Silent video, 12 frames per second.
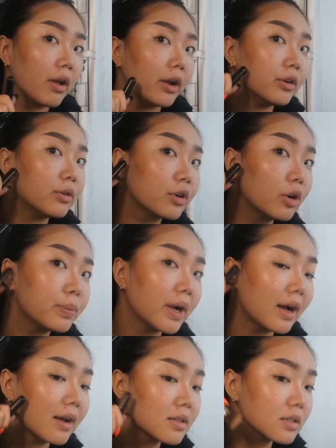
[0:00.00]
I don't go
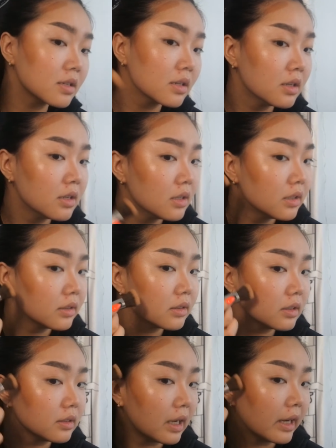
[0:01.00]
past
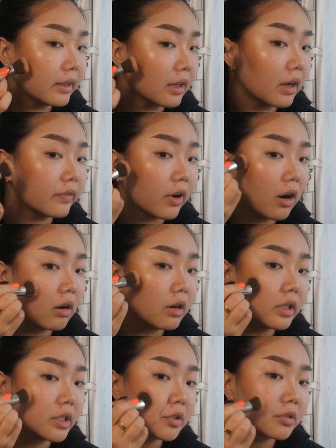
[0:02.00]
the line that I've
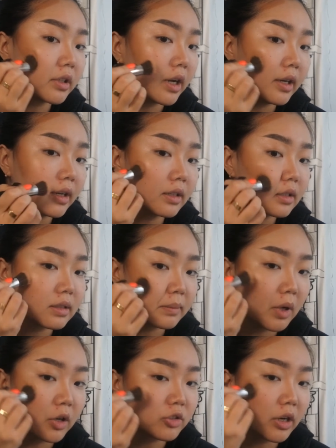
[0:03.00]
already created because I'm
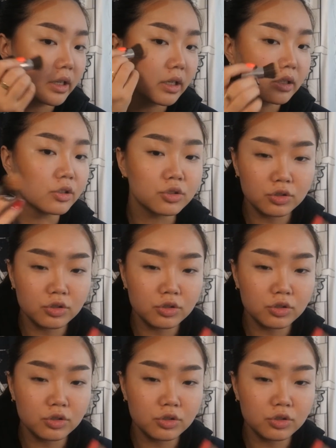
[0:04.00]
not trying to